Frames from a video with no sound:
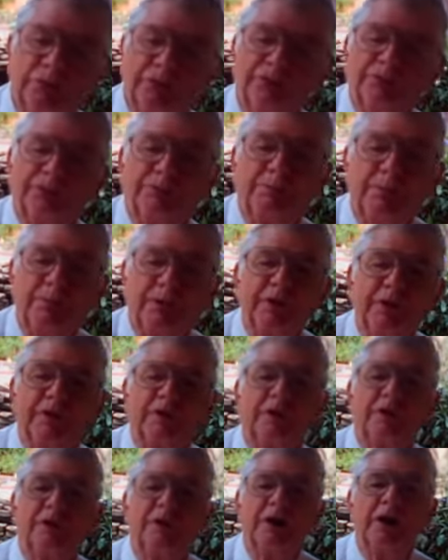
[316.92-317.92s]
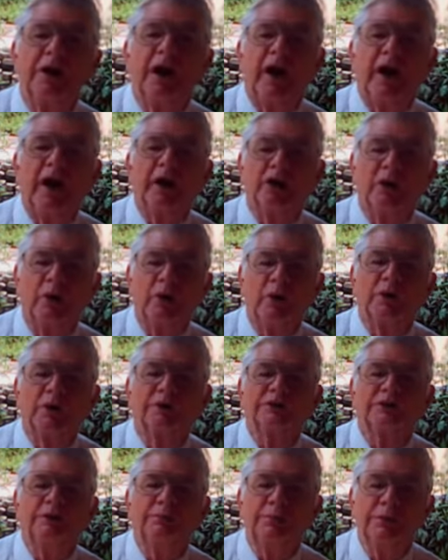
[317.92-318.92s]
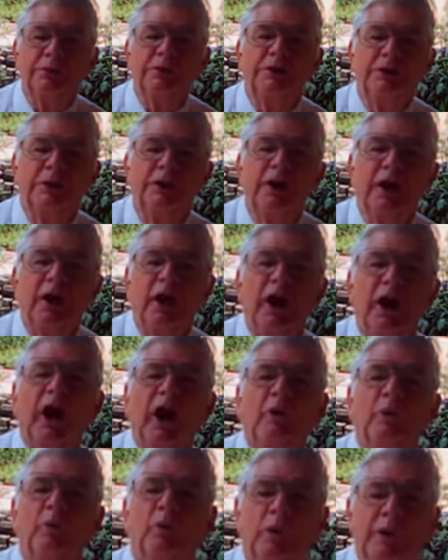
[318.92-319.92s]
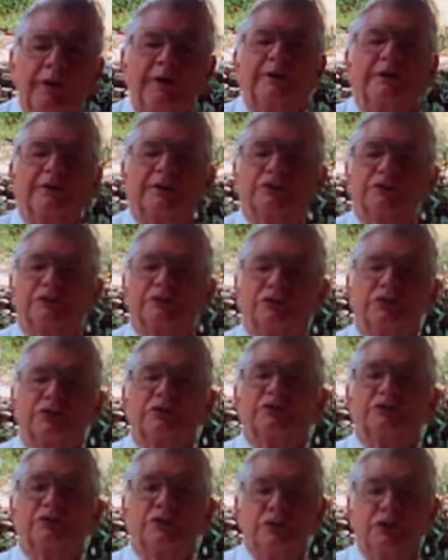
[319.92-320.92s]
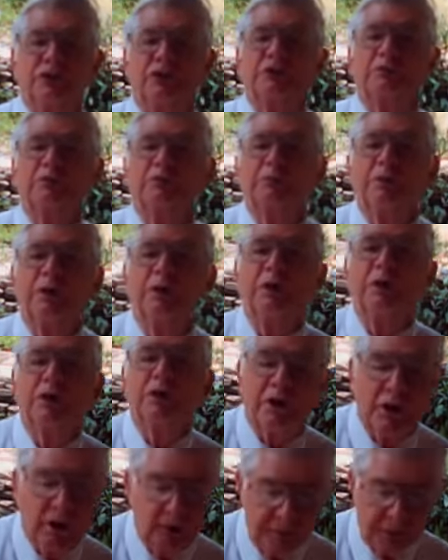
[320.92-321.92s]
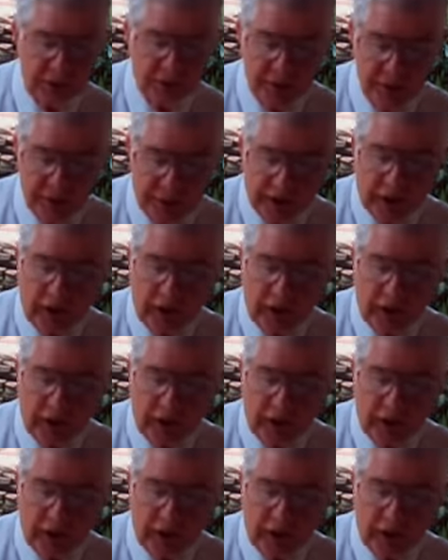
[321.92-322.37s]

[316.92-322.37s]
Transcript: with the spear are going to be a witness to him coming.